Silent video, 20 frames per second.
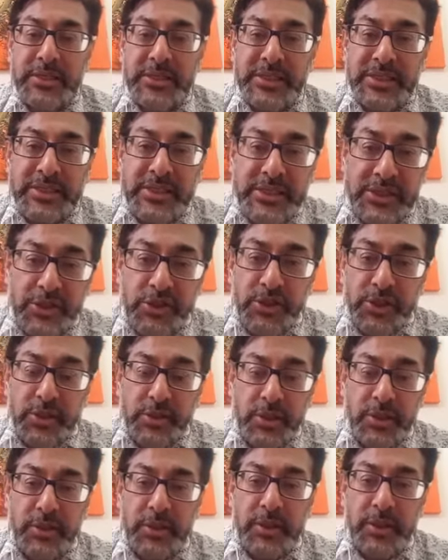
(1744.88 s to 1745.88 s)

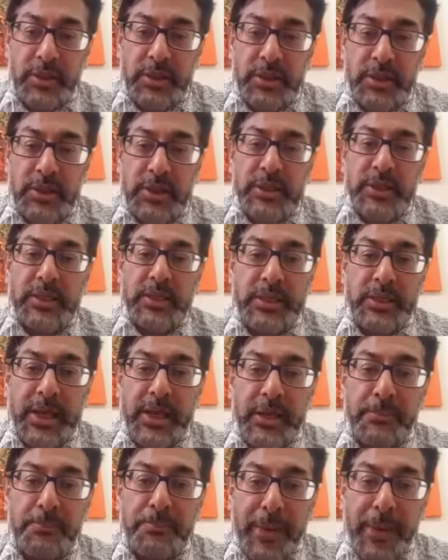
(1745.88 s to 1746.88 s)
decision
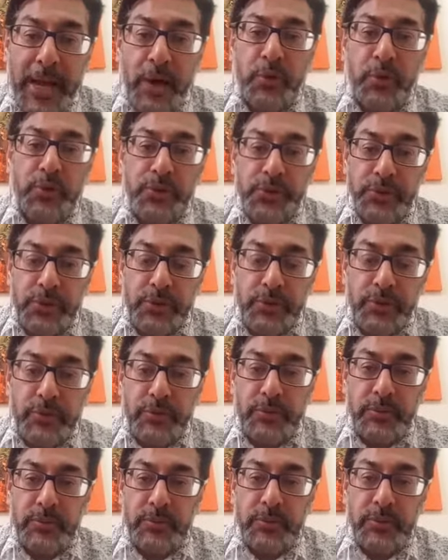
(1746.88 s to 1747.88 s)
that empowers
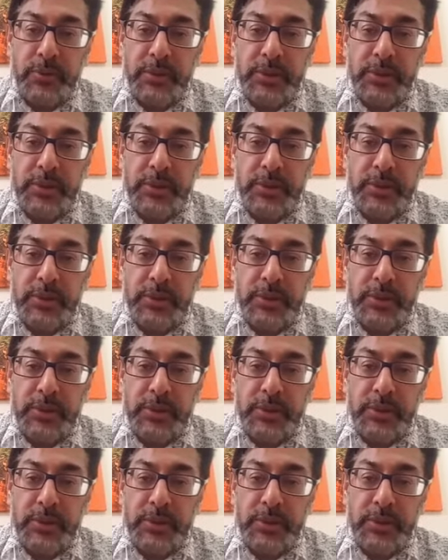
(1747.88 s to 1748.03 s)
you